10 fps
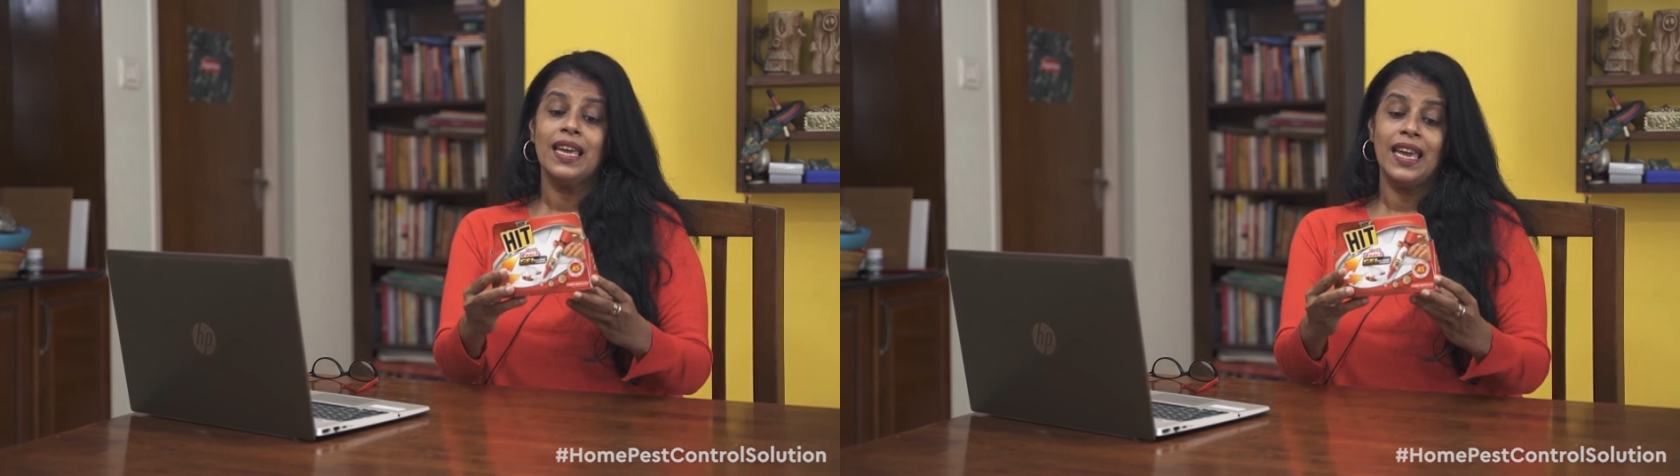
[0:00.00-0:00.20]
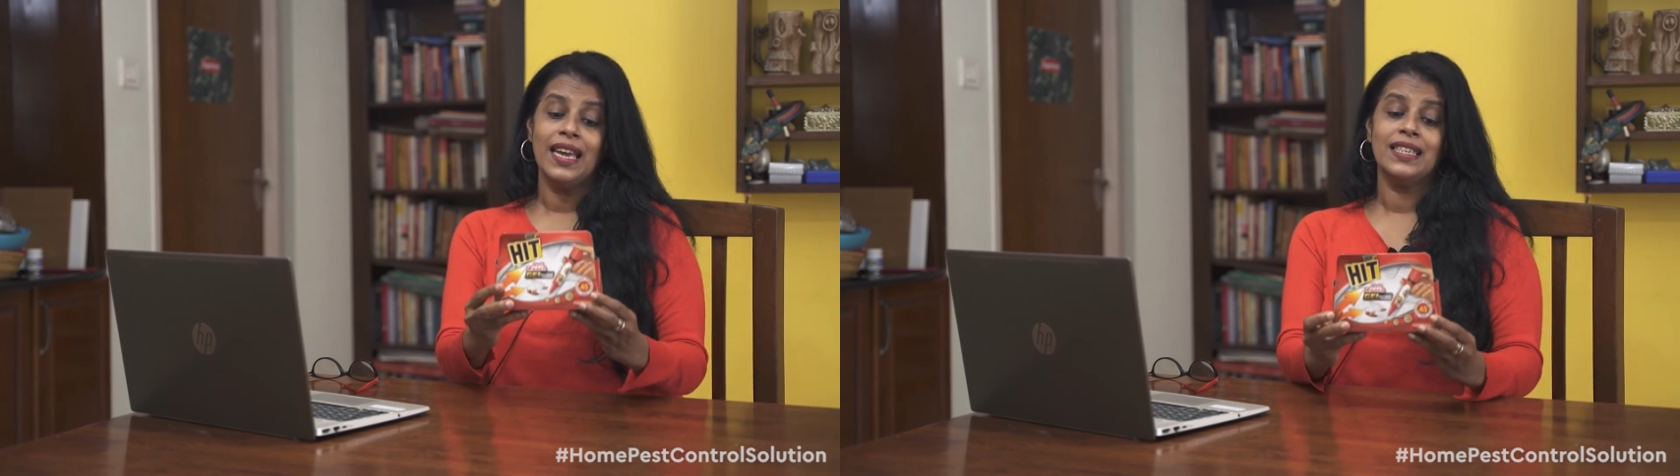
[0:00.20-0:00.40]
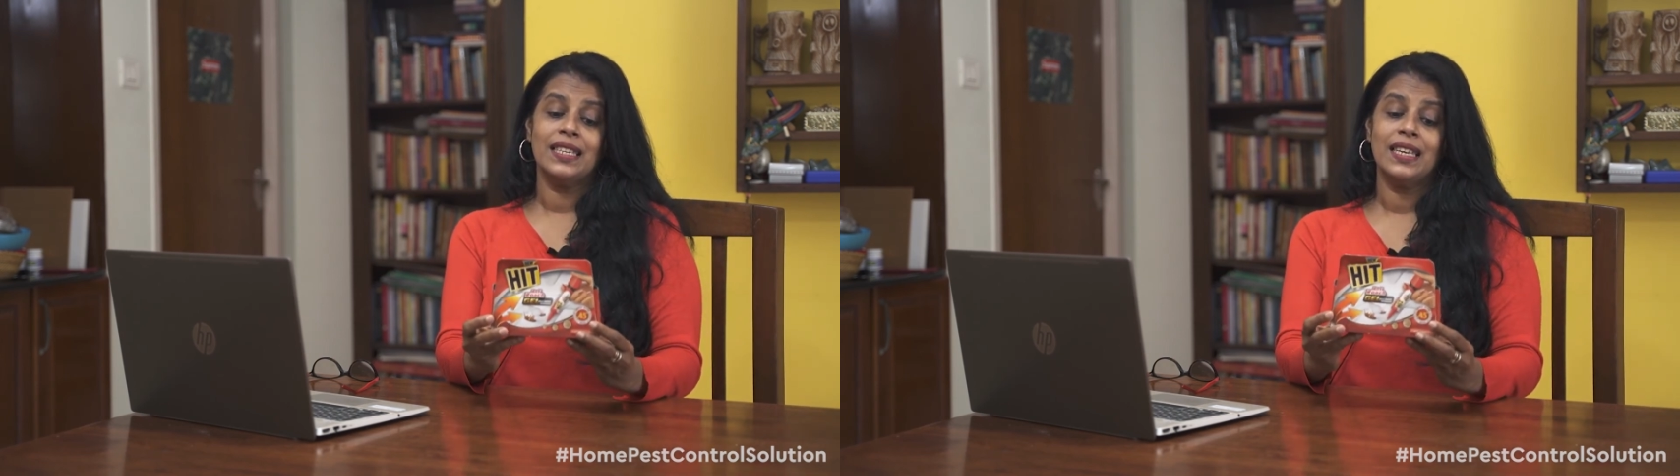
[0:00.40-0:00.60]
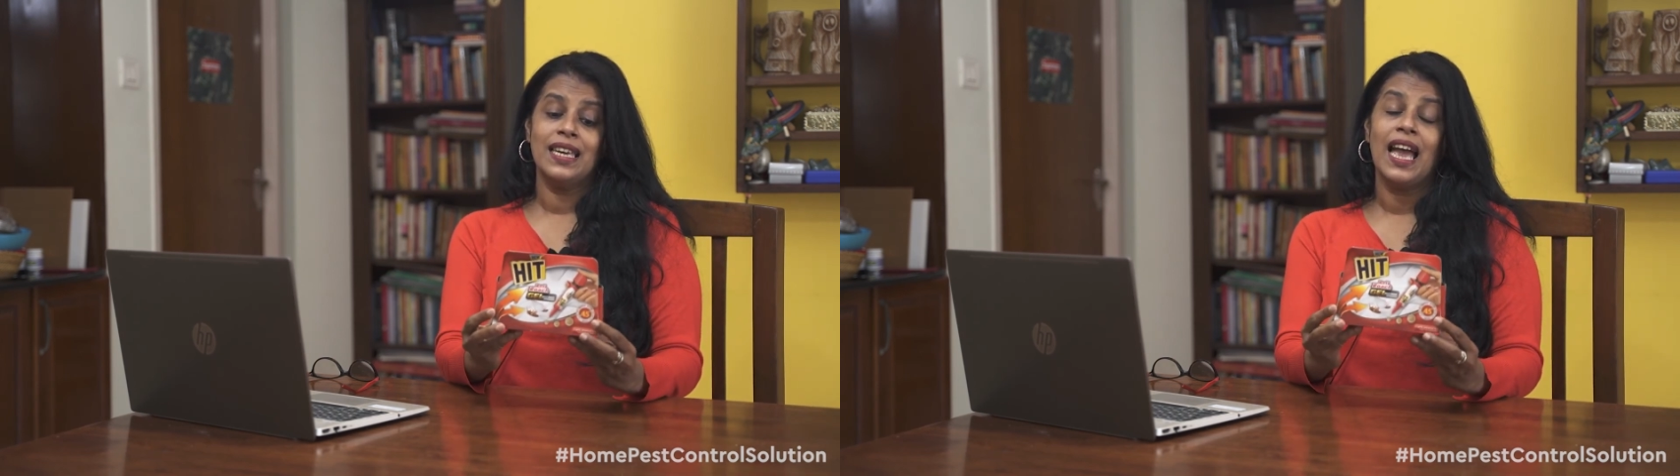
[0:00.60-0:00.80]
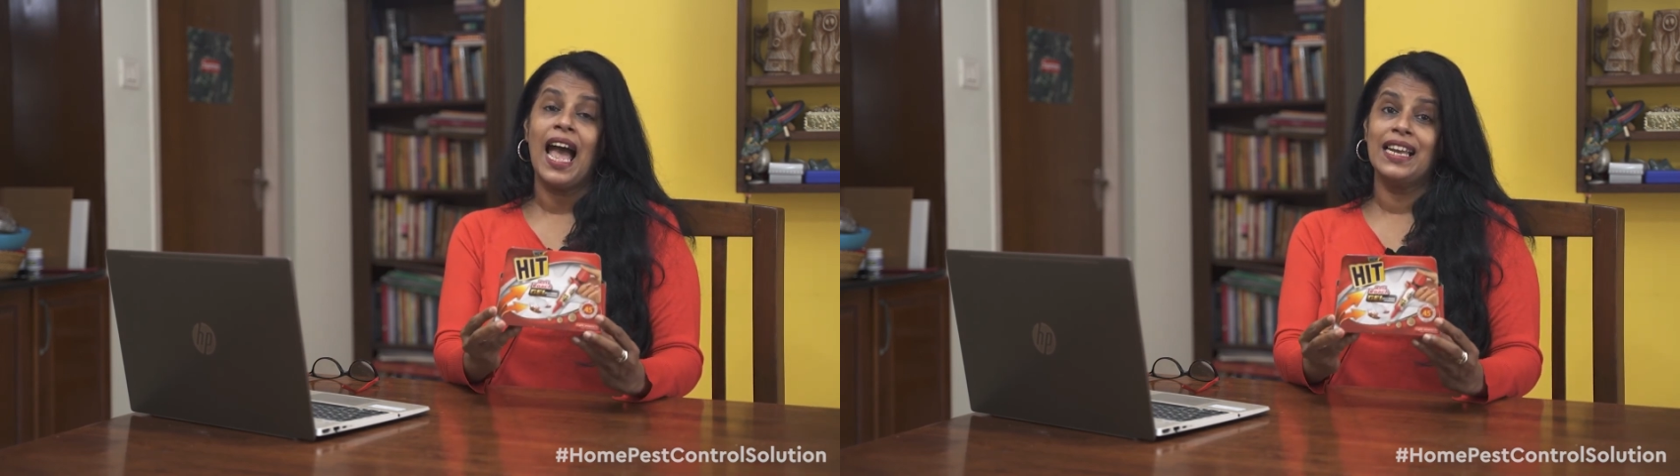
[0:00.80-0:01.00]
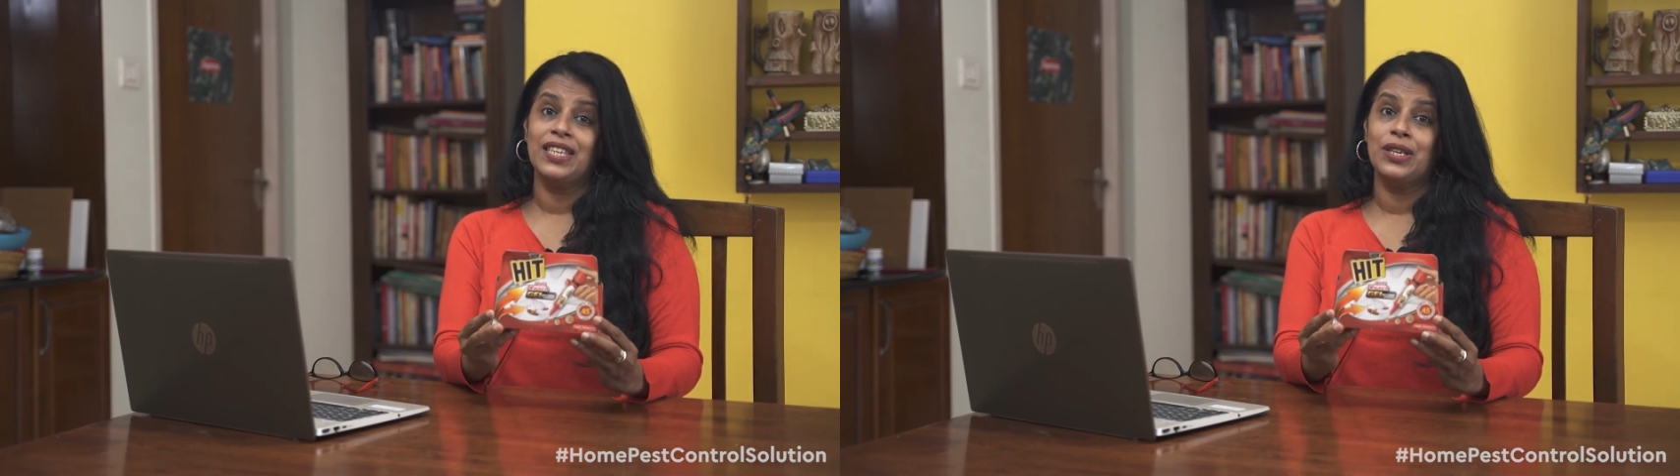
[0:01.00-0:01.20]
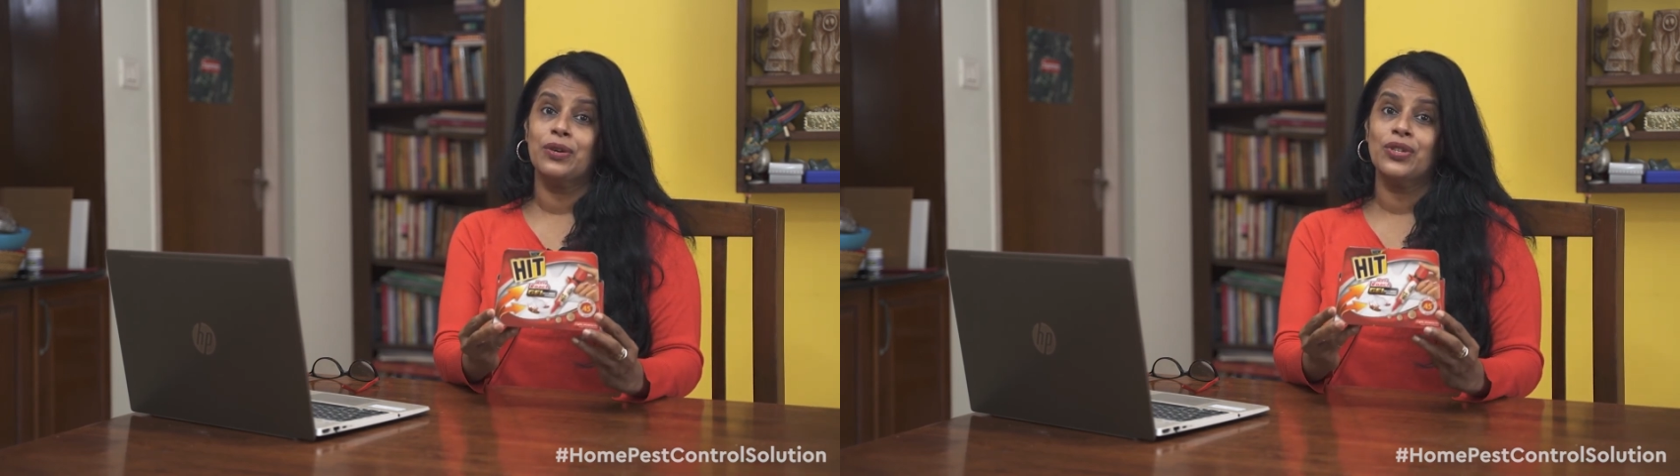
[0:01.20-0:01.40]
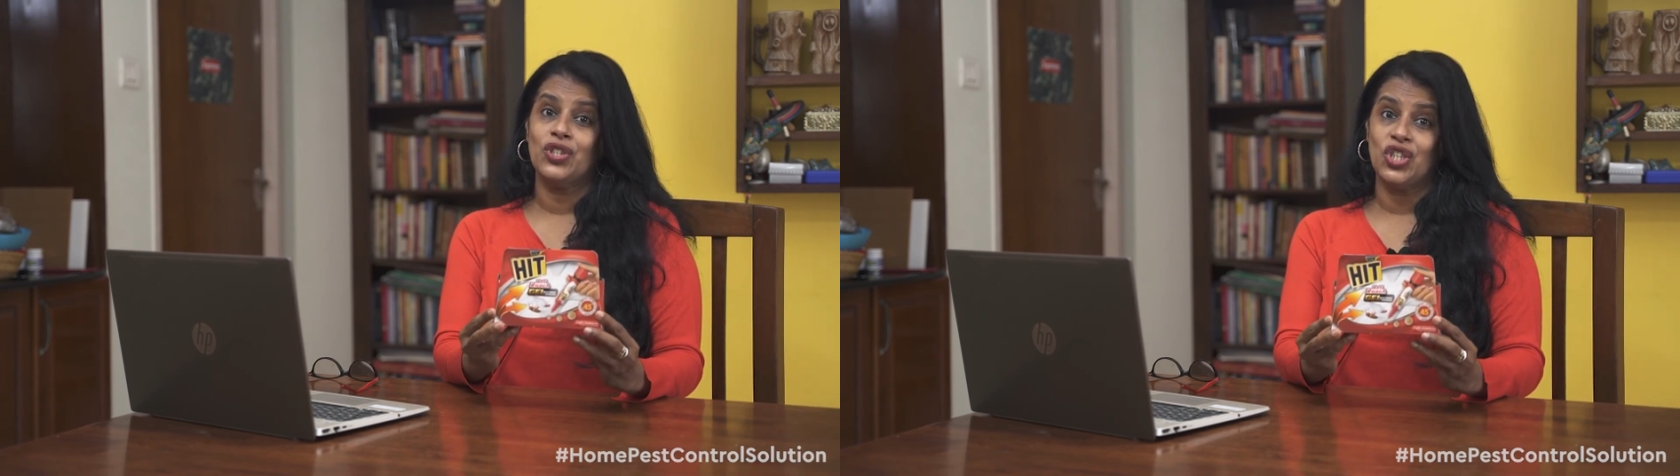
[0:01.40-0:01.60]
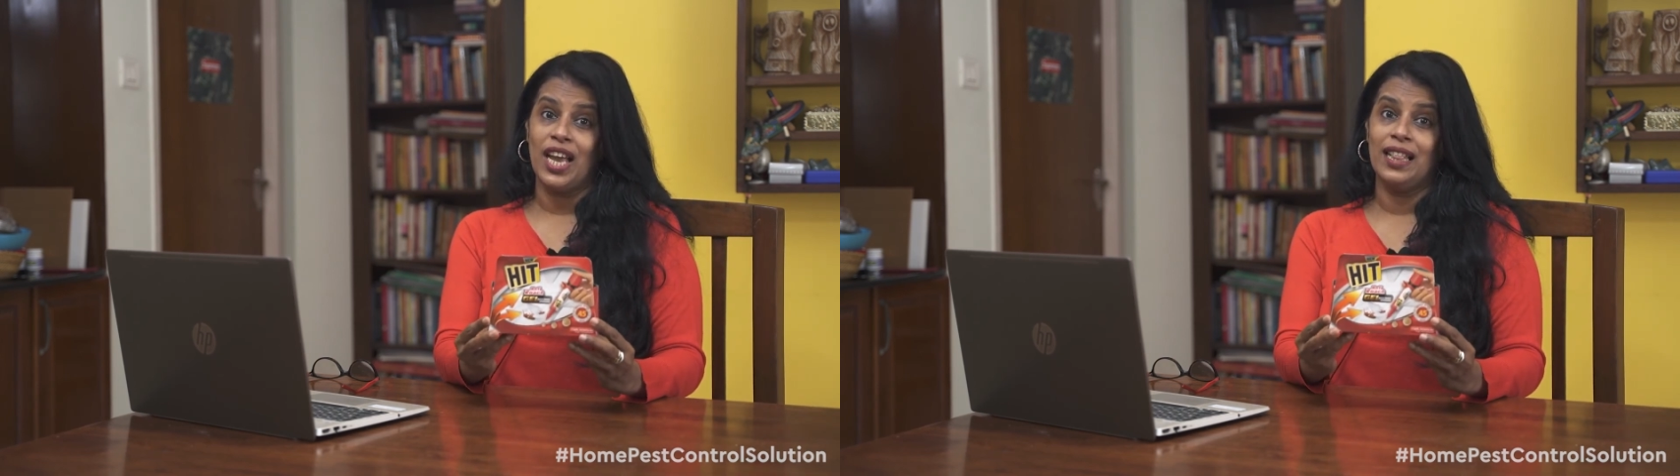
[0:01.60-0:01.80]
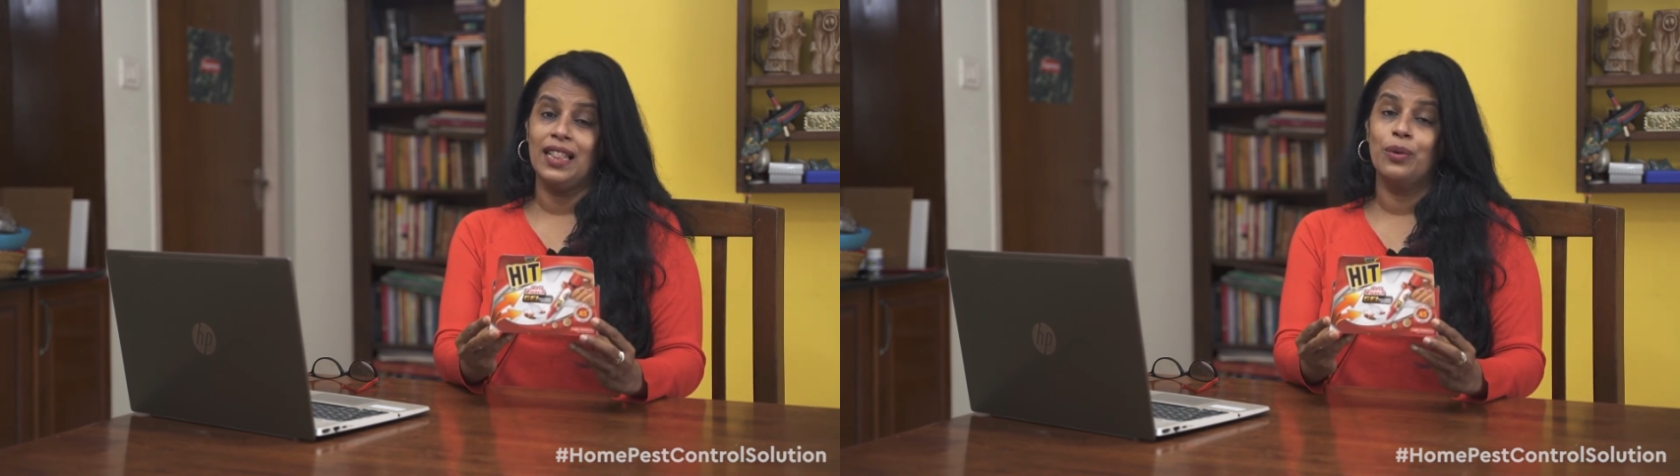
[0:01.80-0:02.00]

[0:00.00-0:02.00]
Hit Anti Roach Gel,